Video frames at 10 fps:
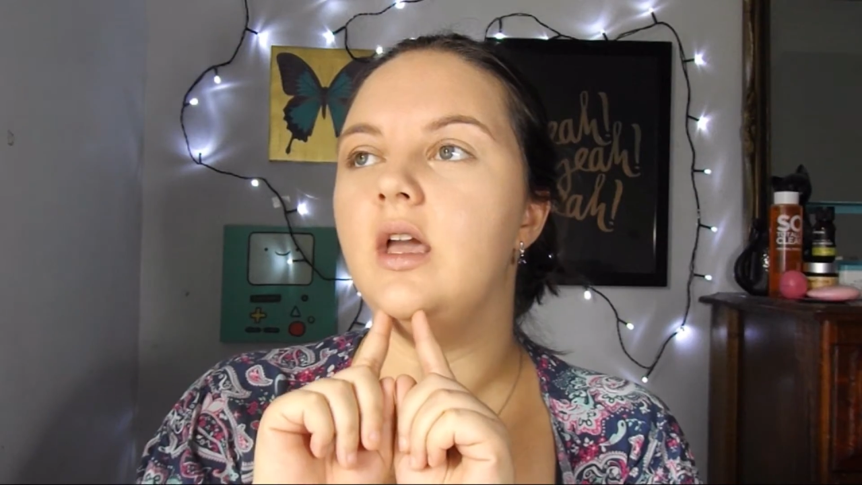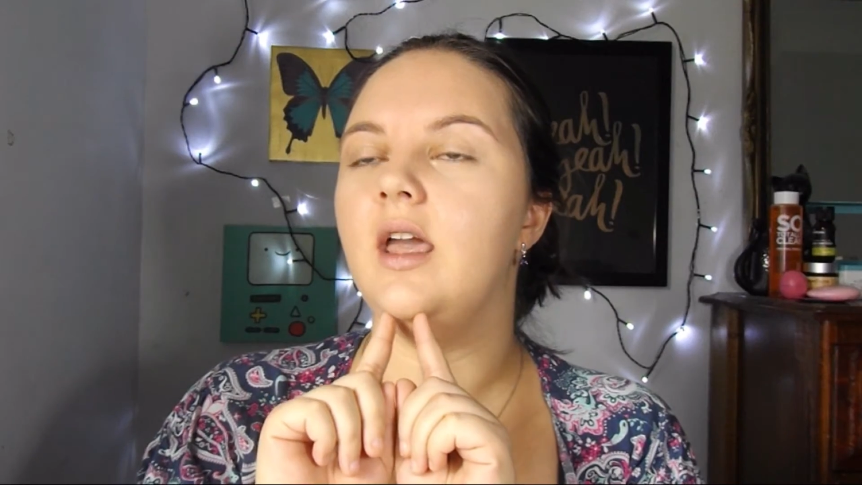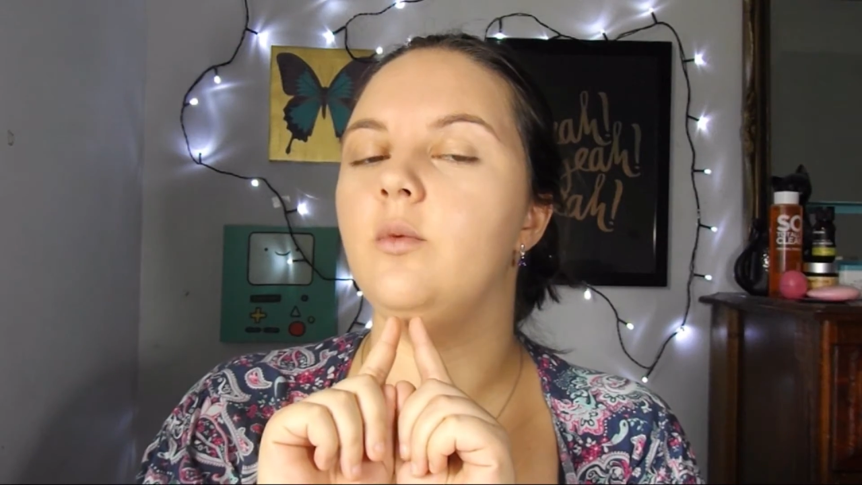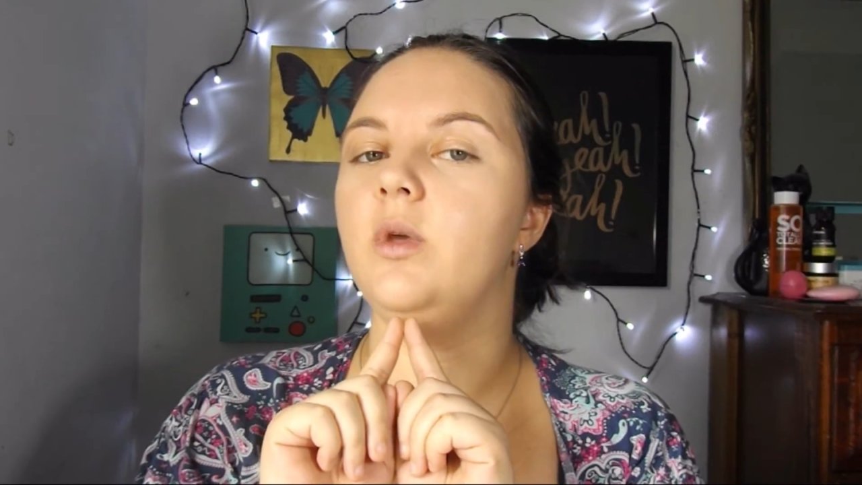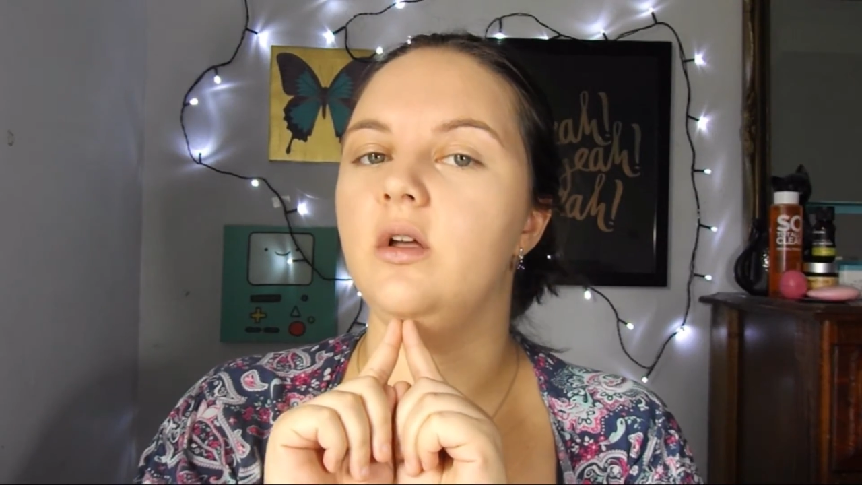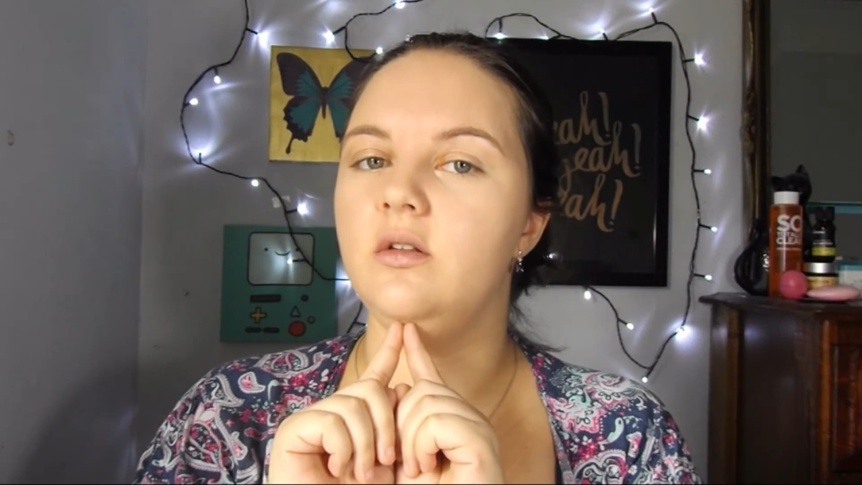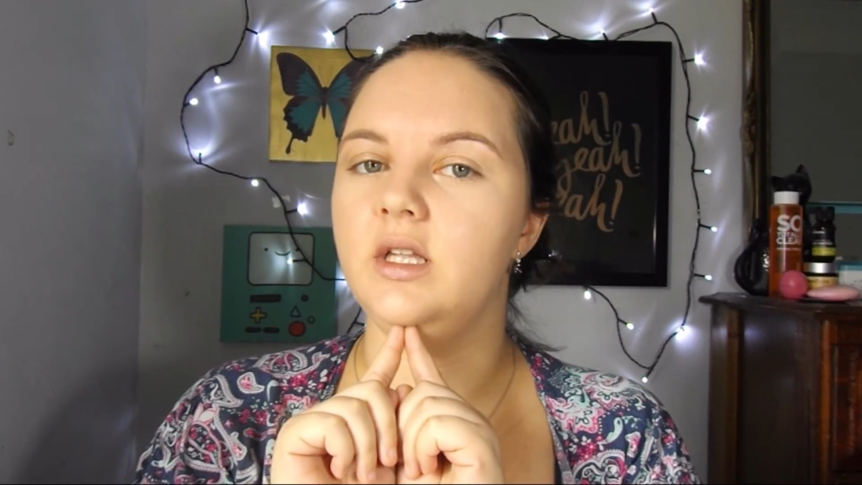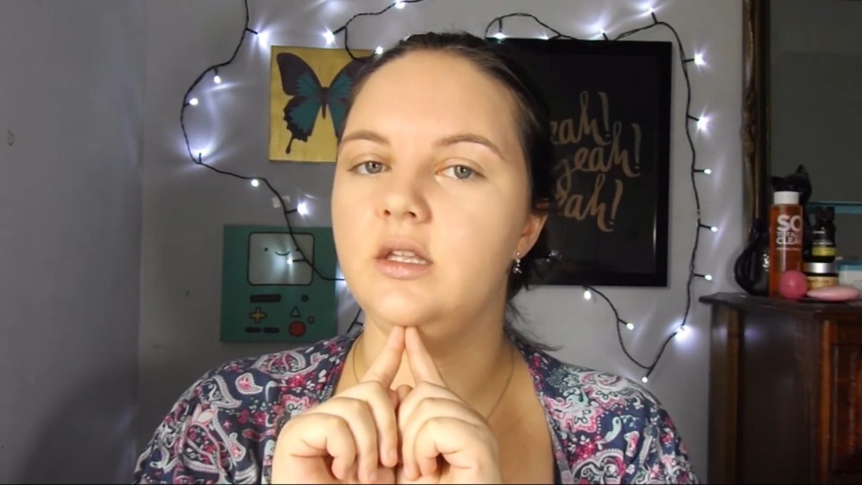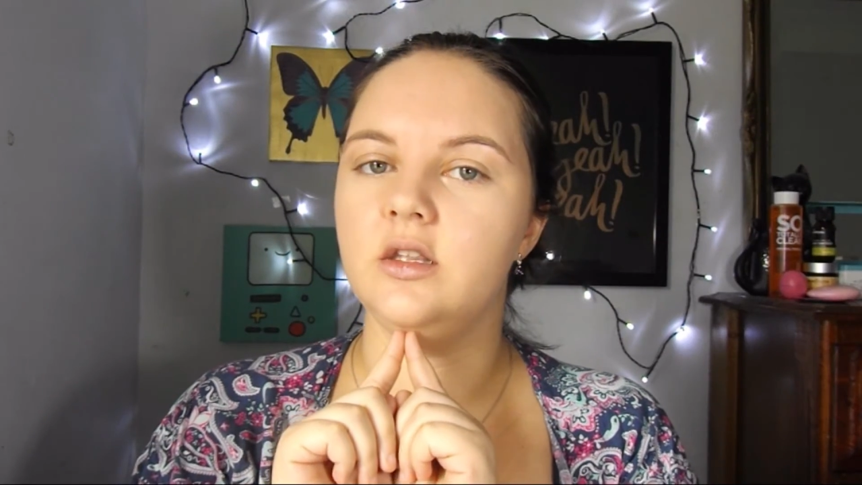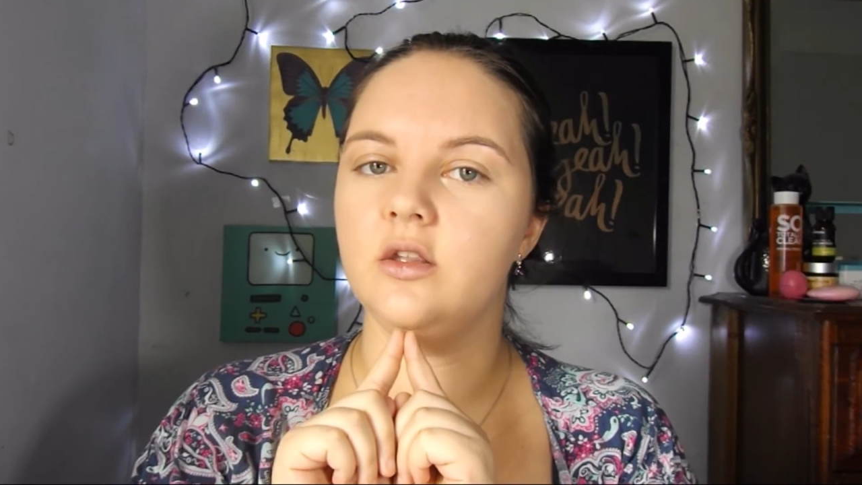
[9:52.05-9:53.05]
and we all
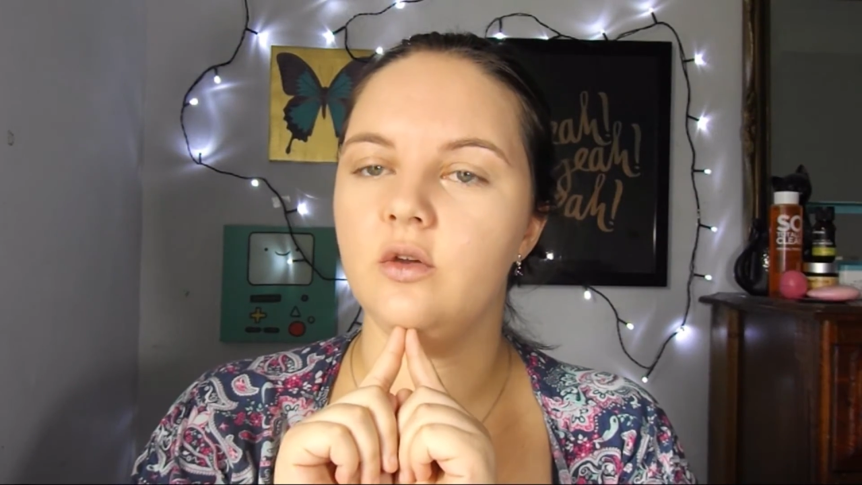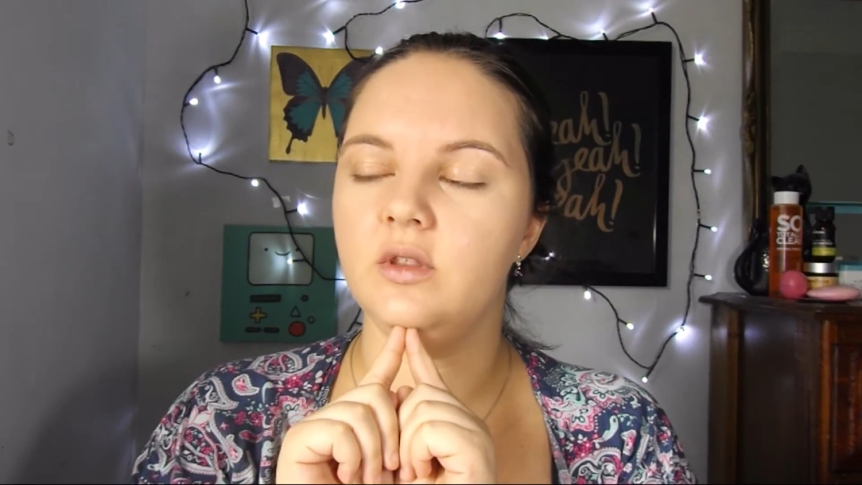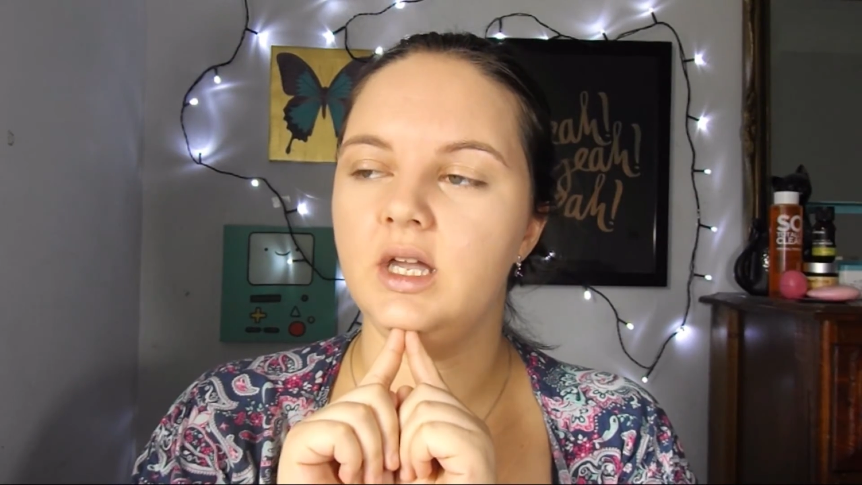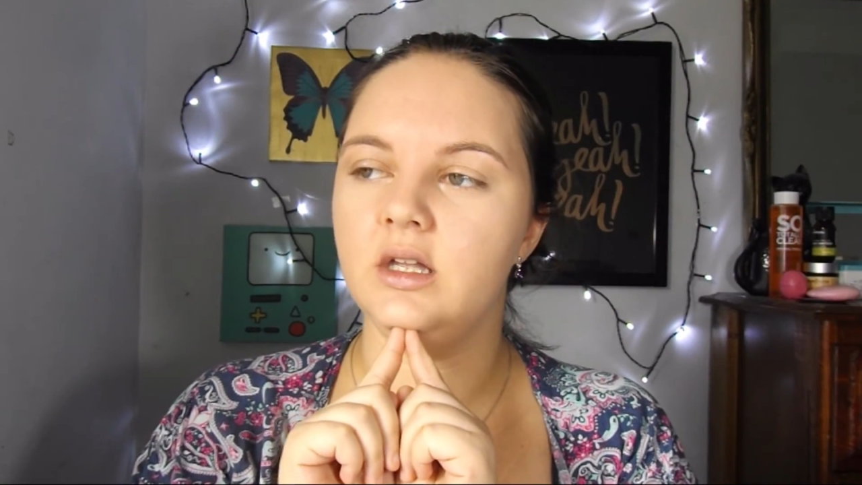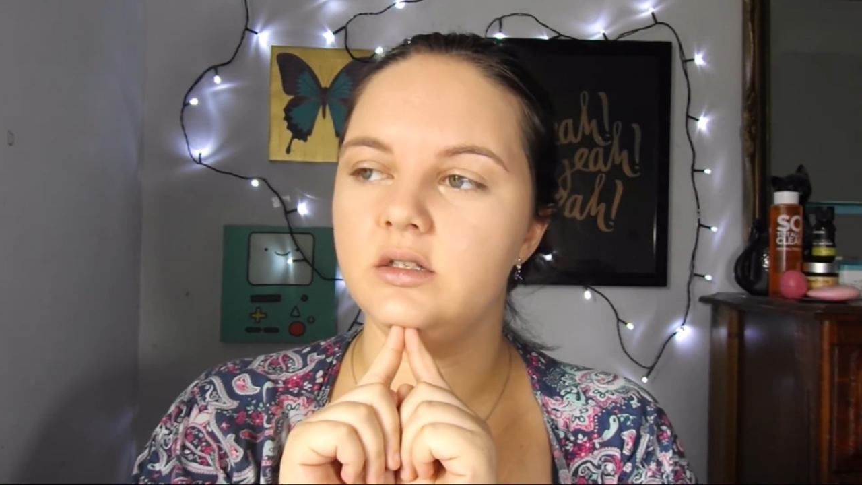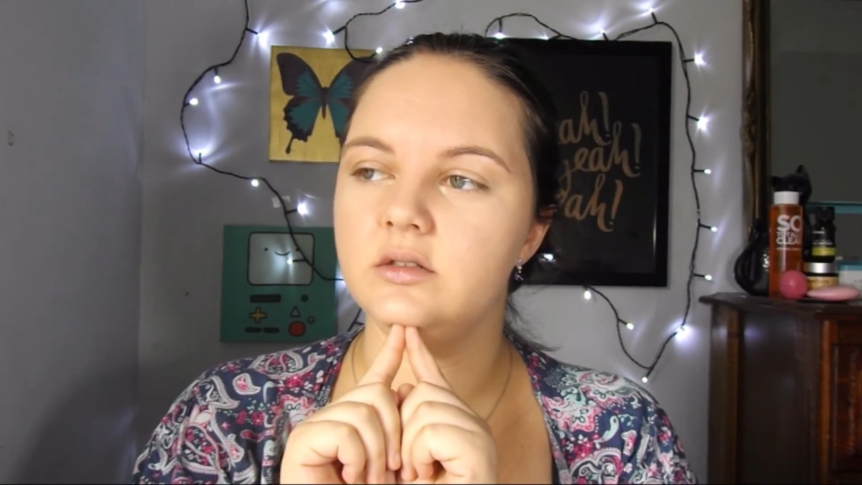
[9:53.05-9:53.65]
need to know that.